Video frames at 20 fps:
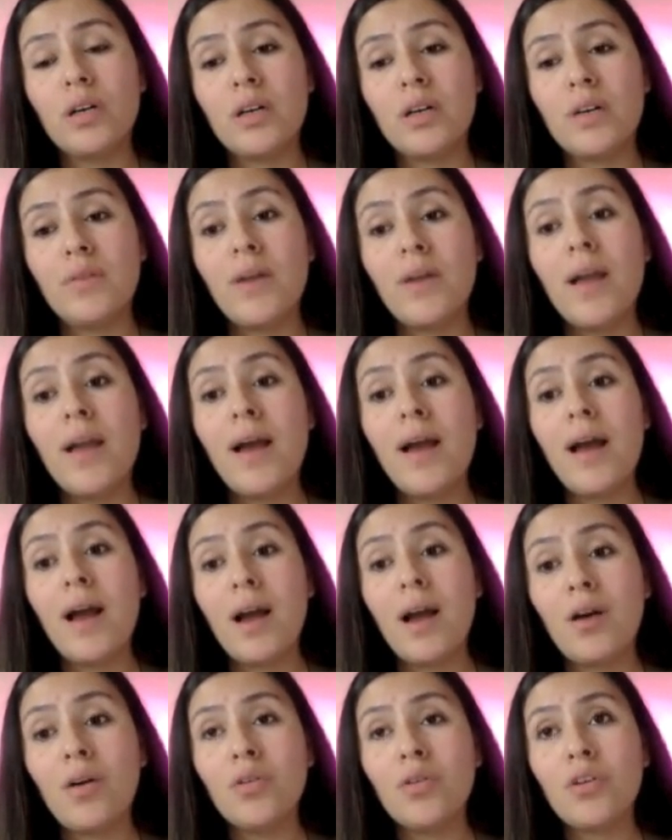of
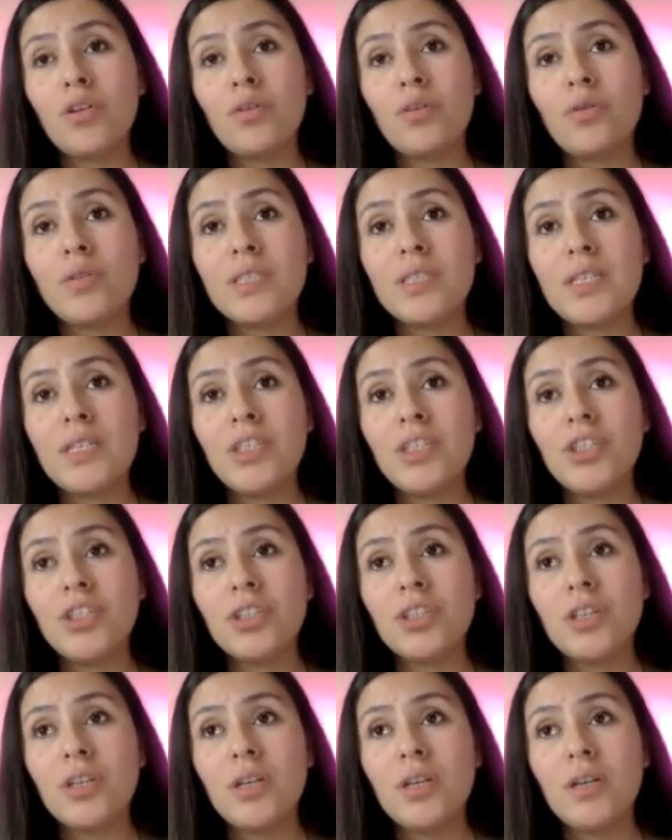how you
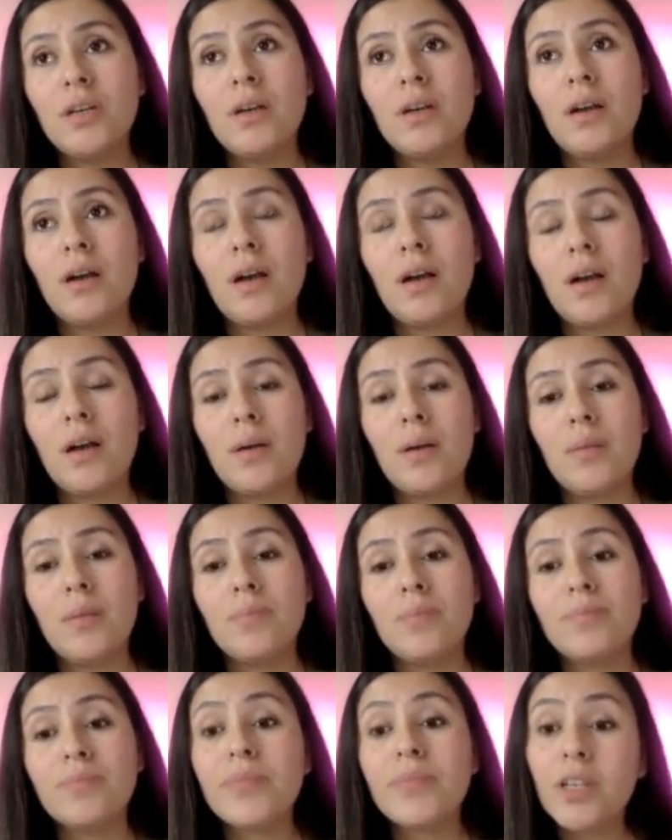teach
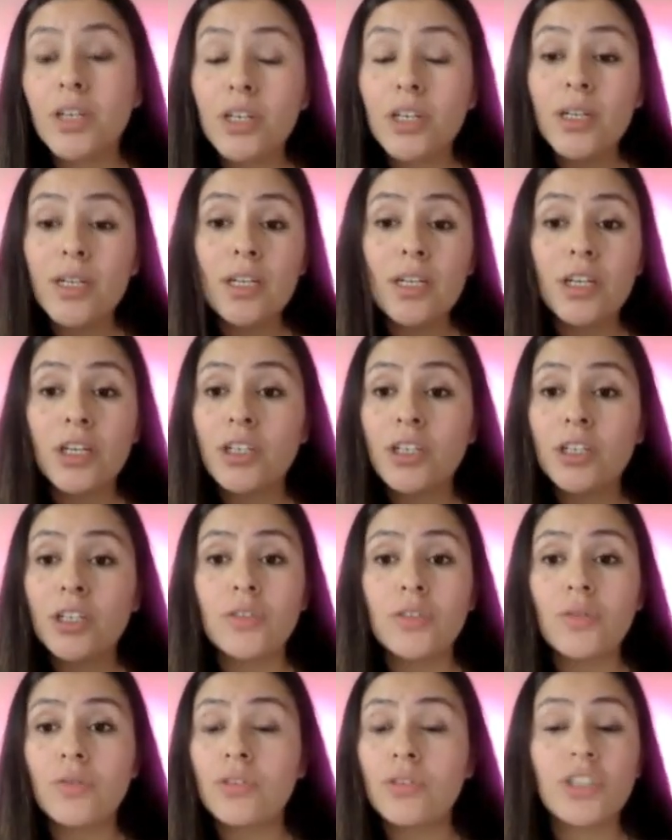early
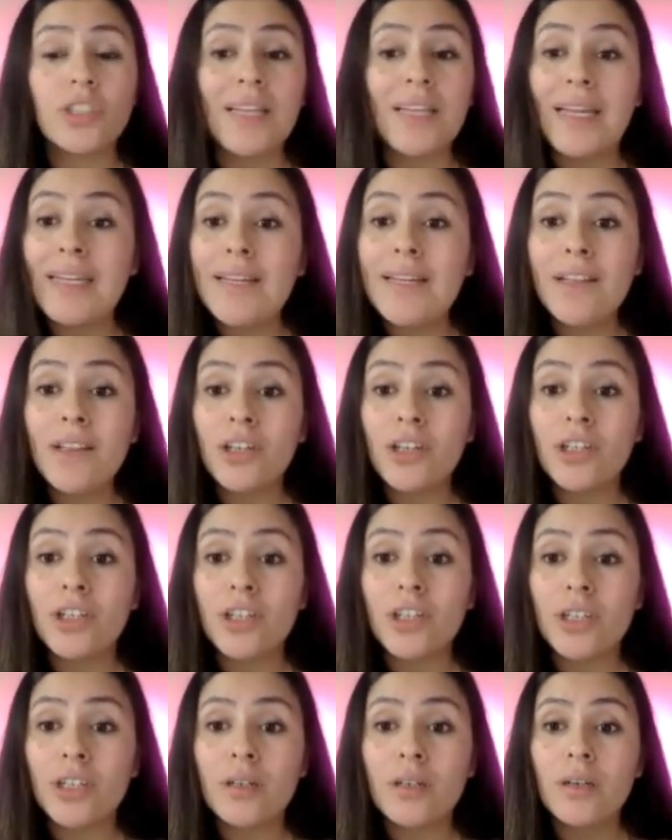learners or just any
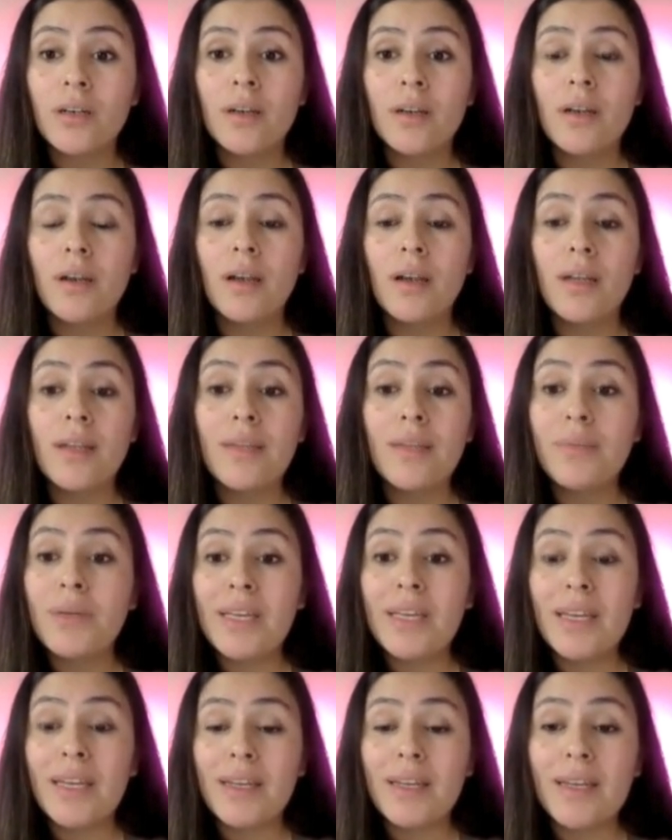learner in the
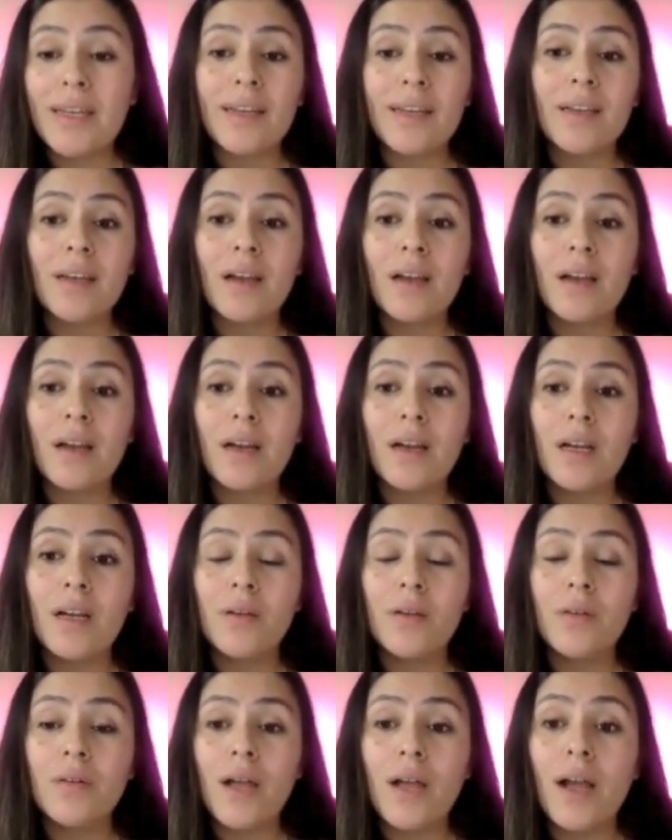beginning
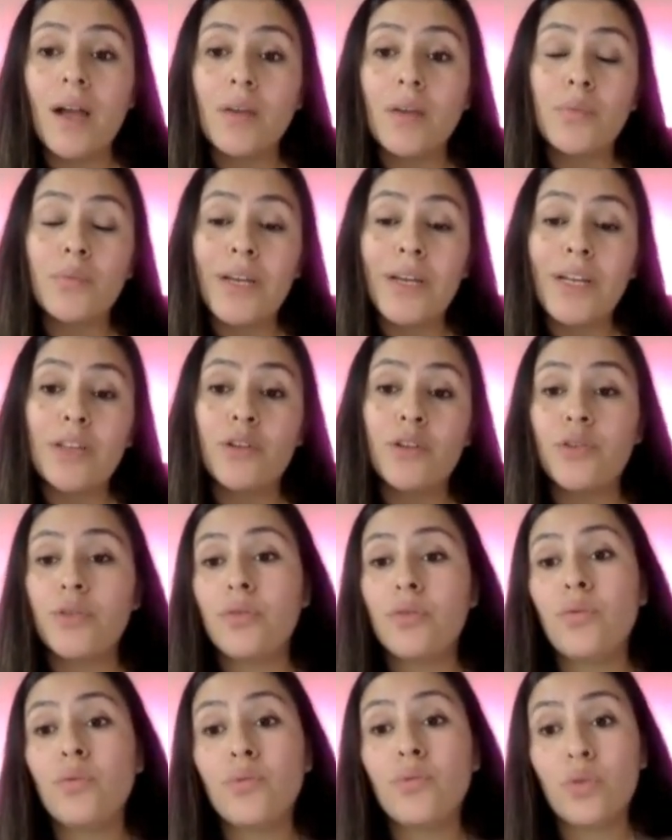how to break
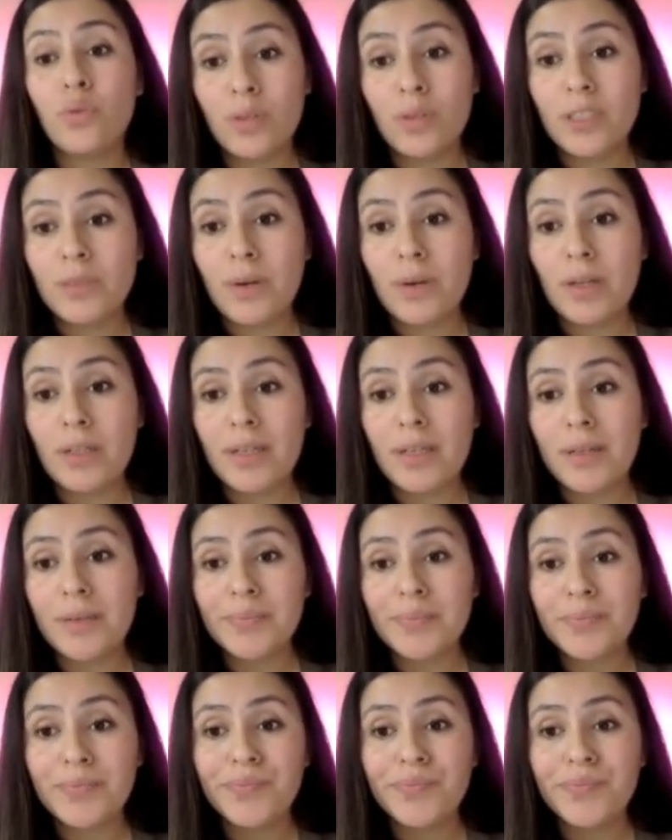through rote responding.